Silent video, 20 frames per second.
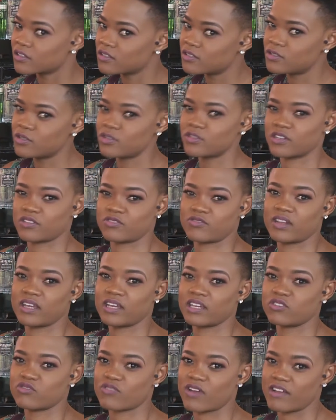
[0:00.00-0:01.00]
Do not drink
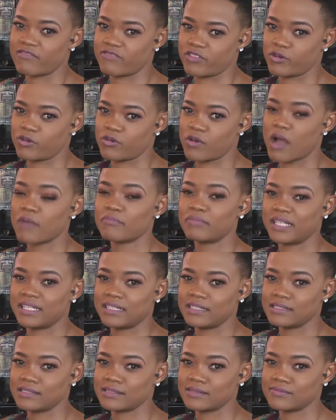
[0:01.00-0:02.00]
and drive though,
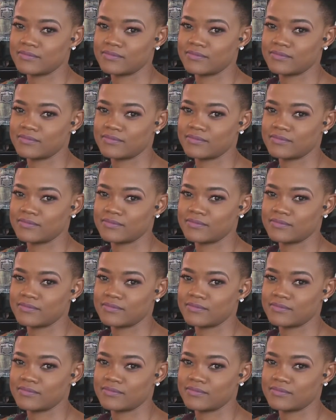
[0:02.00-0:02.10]
please.